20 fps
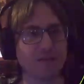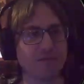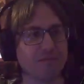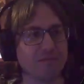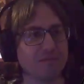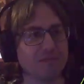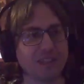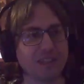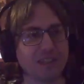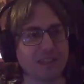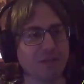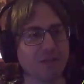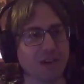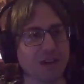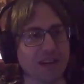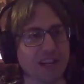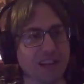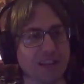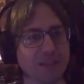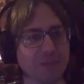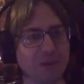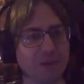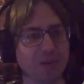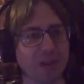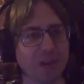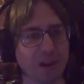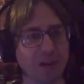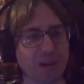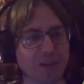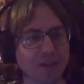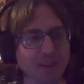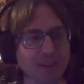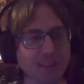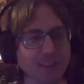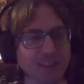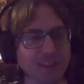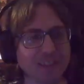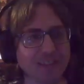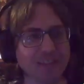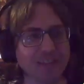didn't quite hit the one that I
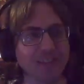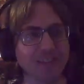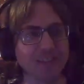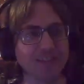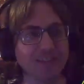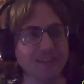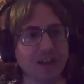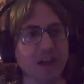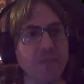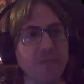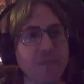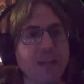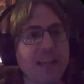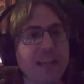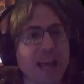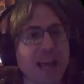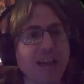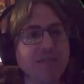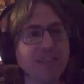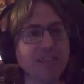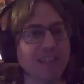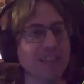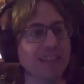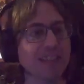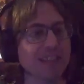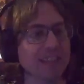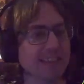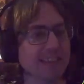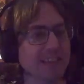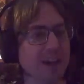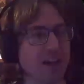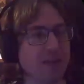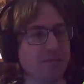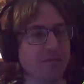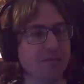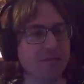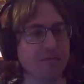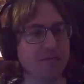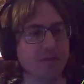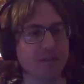wanted. Oh, it counted, though.
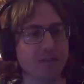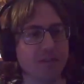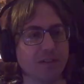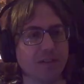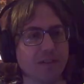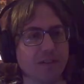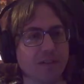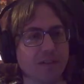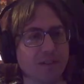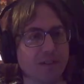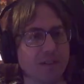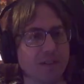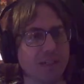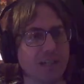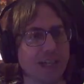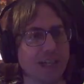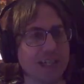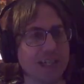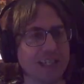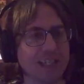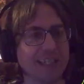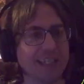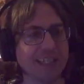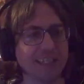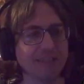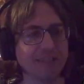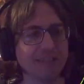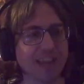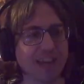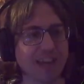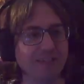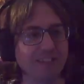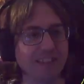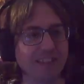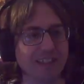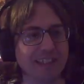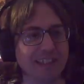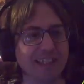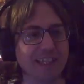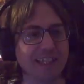It actually still counted
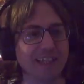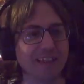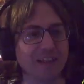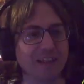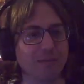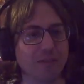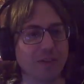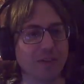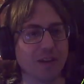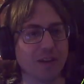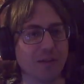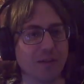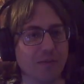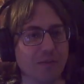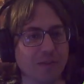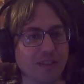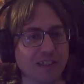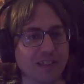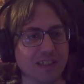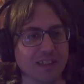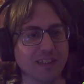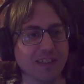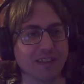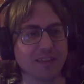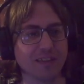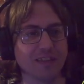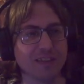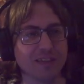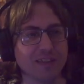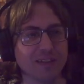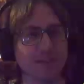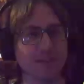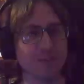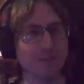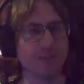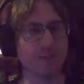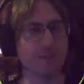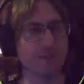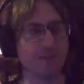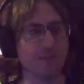as hitting the one that I wanted.
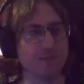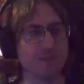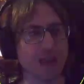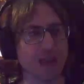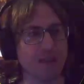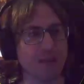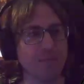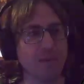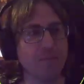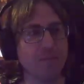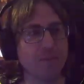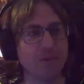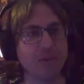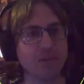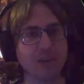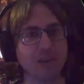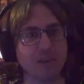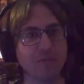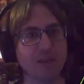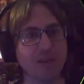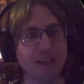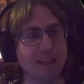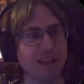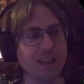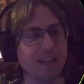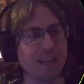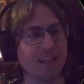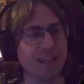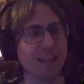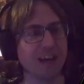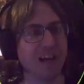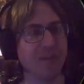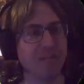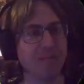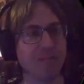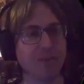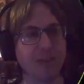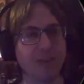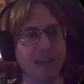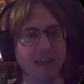Yeah, pinball, you hit the
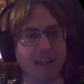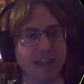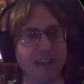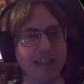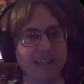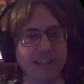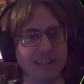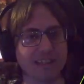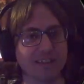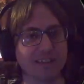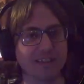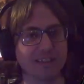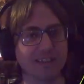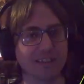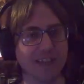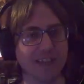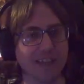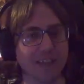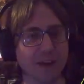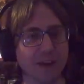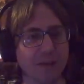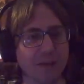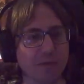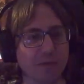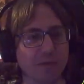things and thing go